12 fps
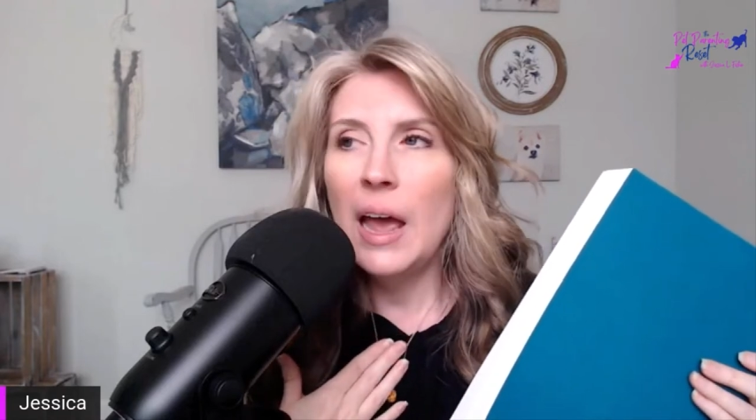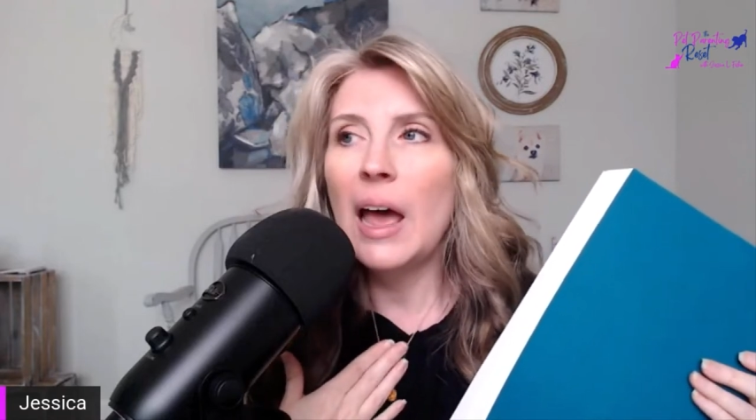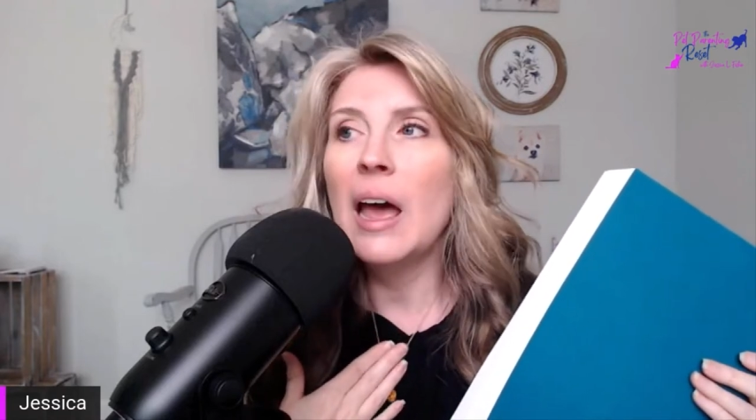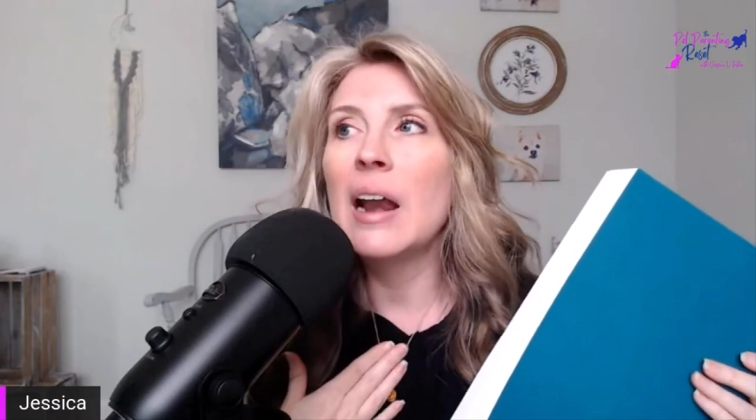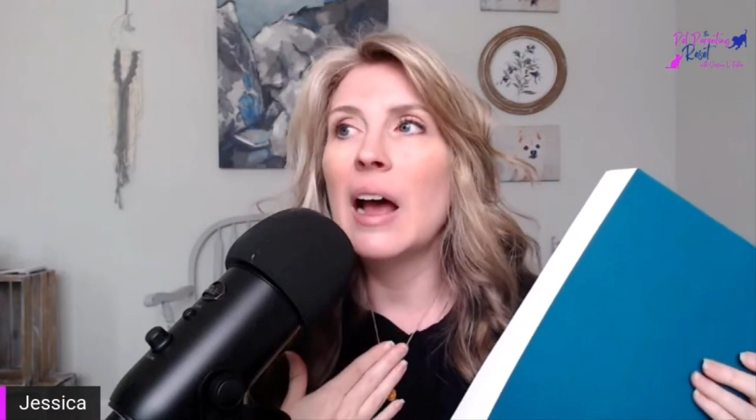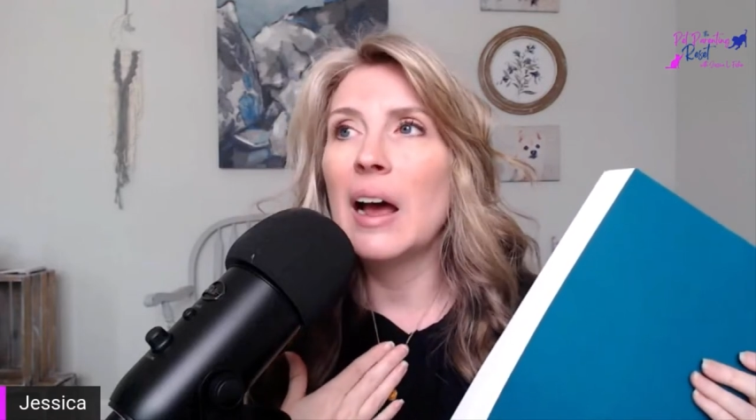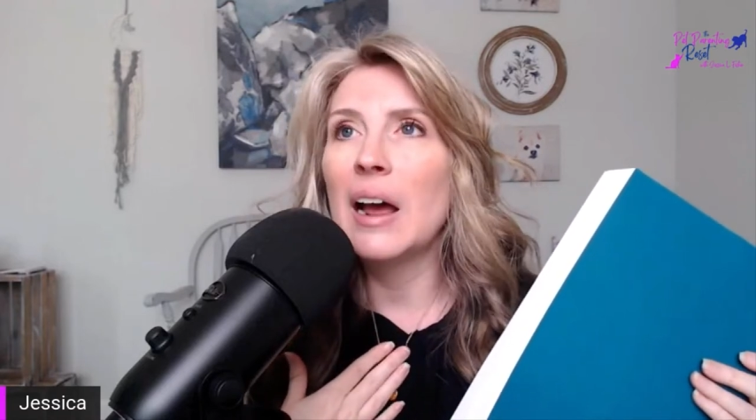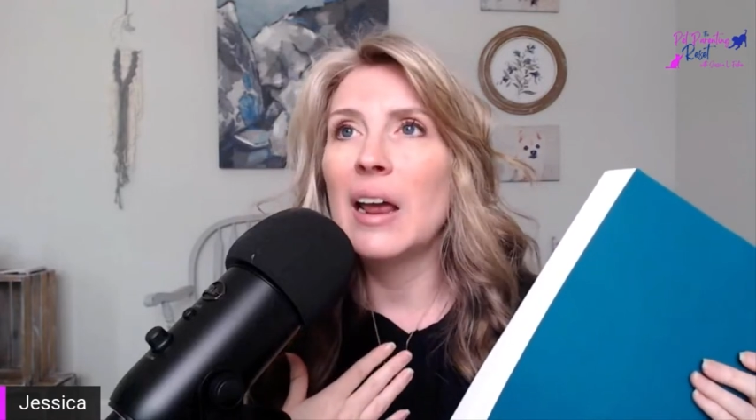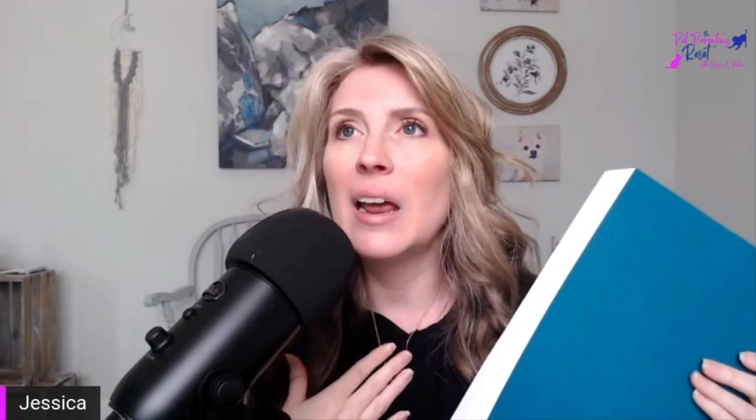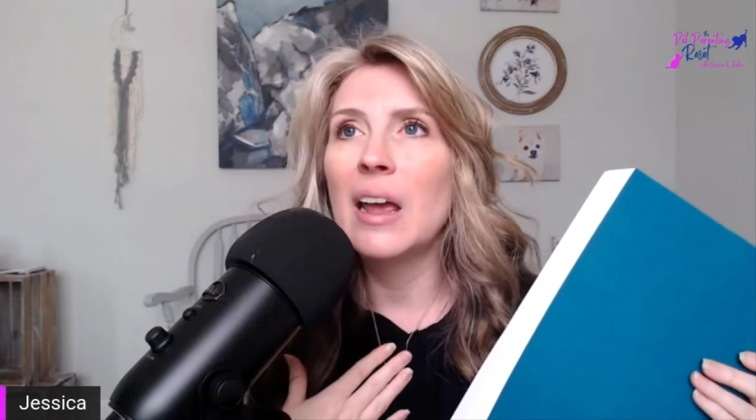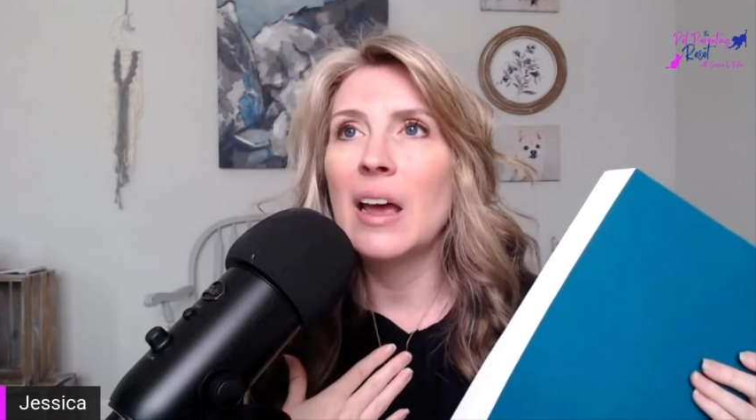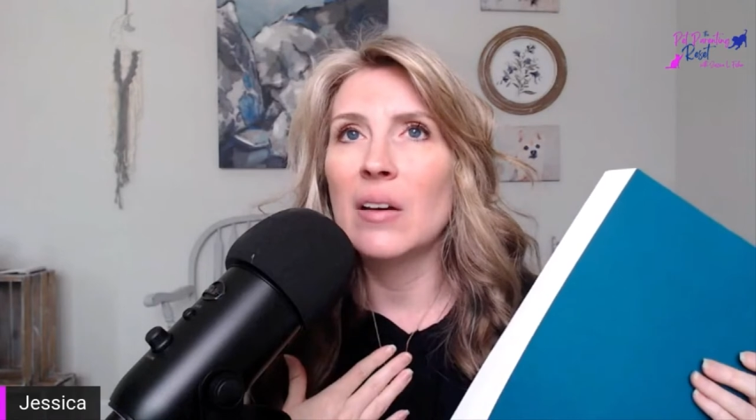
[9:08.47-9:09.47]
and
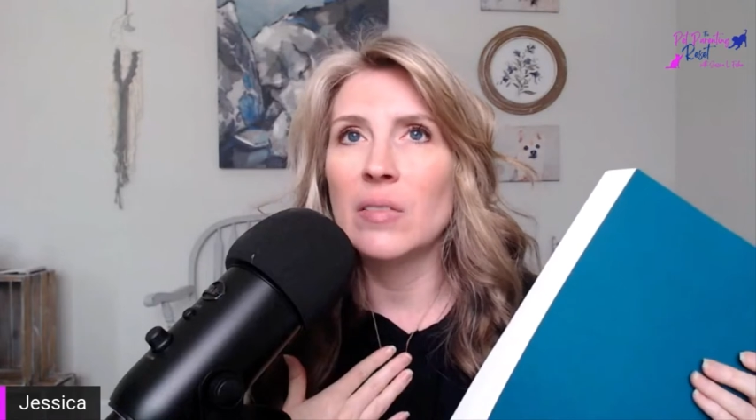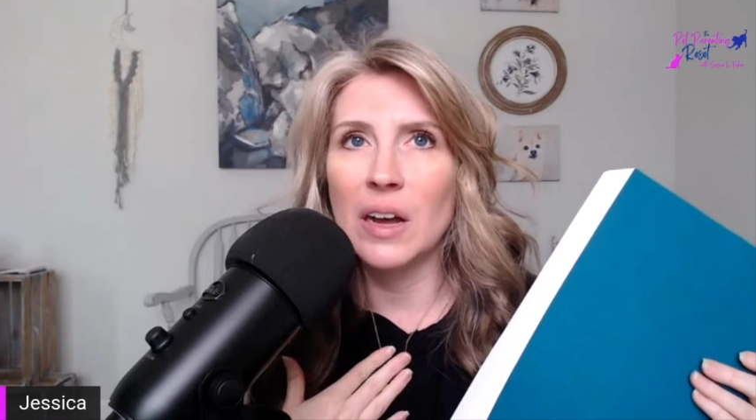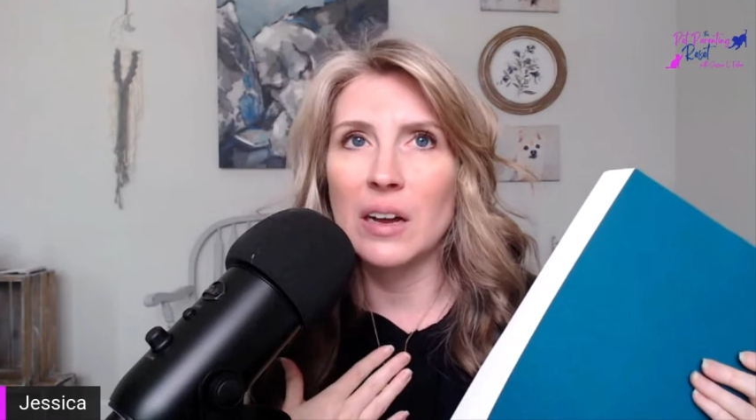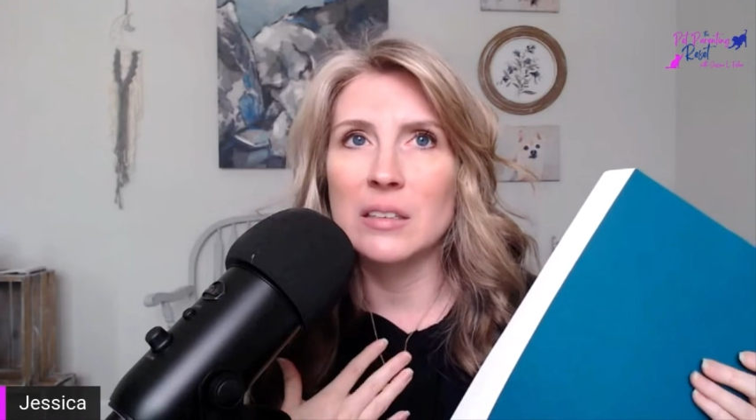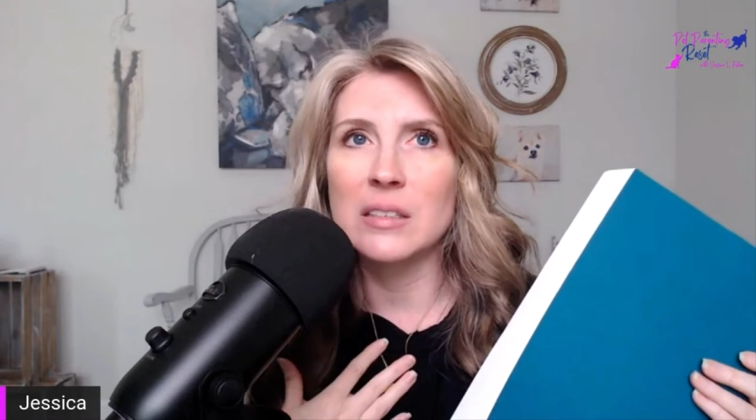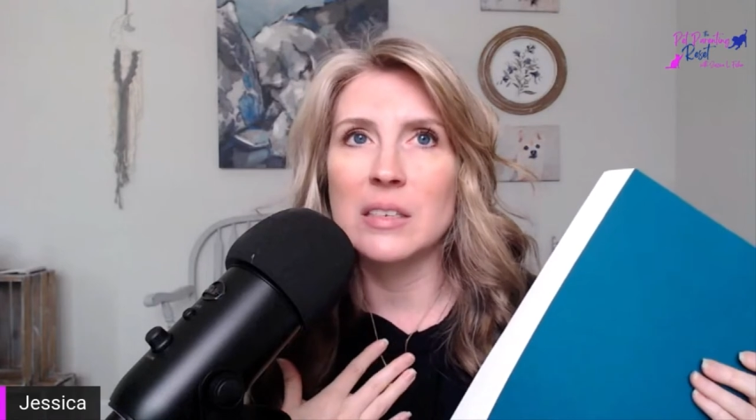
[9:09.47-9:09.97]
I have gotten